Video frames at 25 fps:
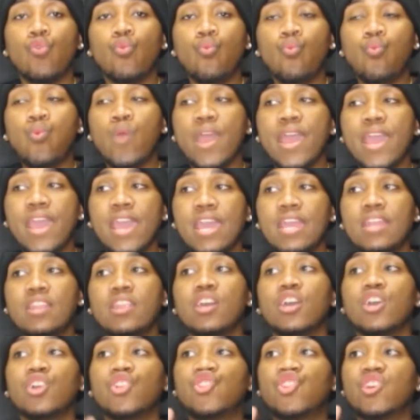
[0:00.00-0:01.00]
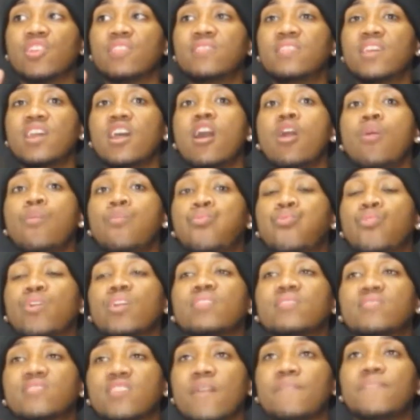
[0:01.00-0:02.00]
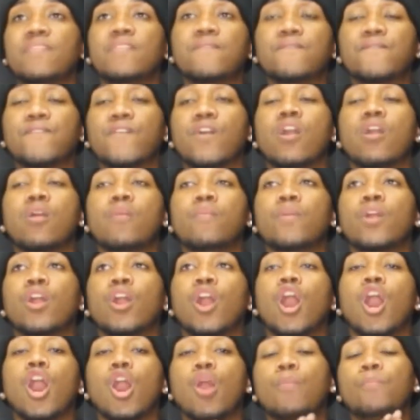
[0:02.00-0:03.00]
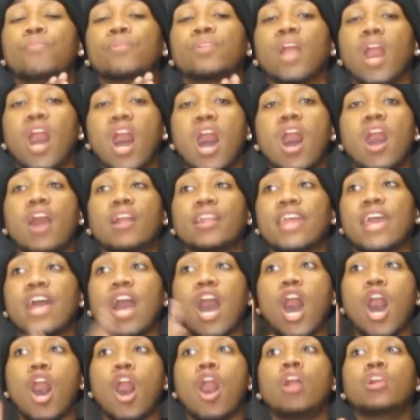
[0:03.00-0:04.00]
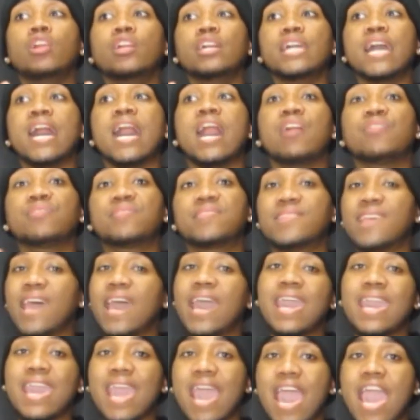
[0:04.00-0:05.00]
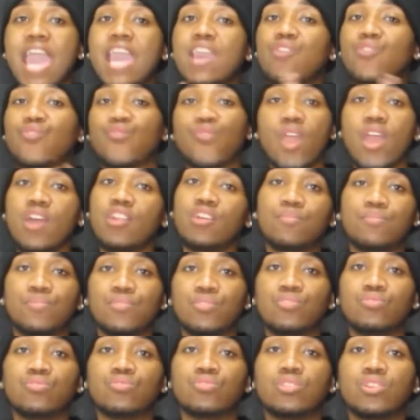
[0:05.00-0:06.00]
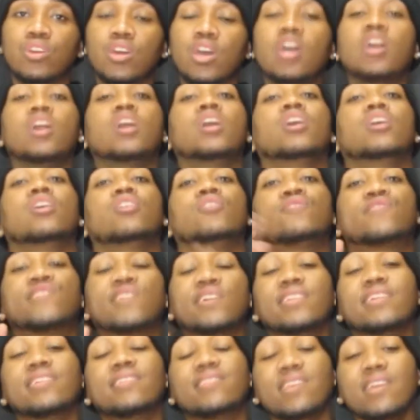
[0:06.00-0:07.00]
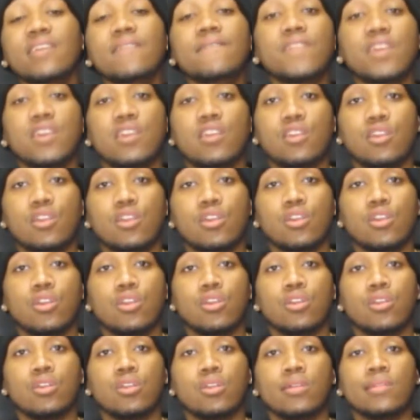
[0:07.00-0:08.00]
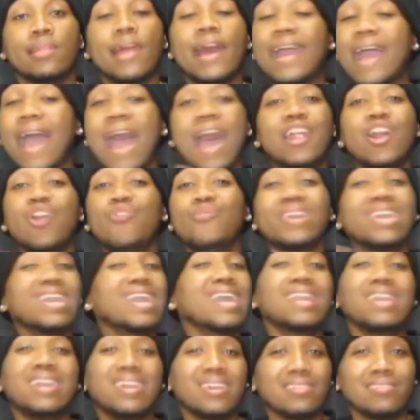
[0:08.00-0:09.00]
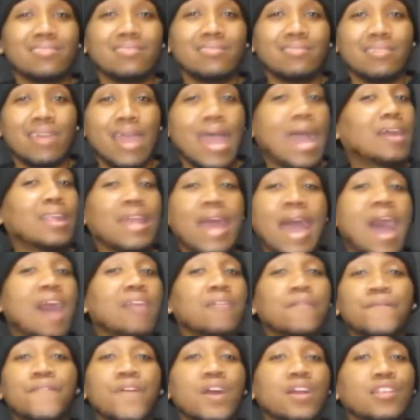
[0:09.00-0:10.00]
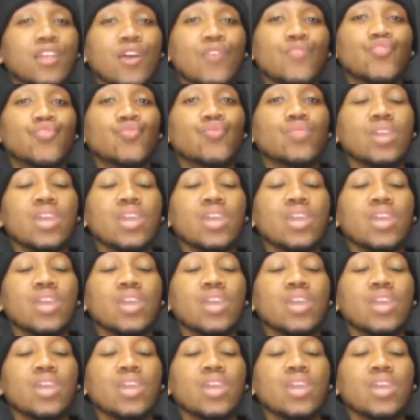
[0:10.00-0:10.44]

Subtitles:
when Giselle brings something from a blog that all of y'all say ain't credible to the TV. Like, I don't get it. How the fuck don't you